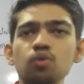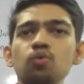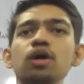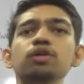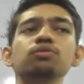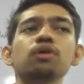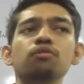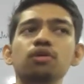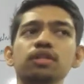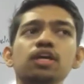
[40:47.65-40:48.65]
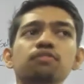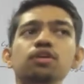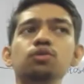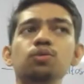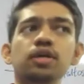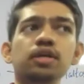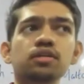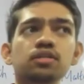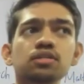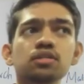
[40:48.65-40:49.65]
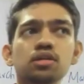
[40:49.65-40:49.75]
How are they giving you a hint?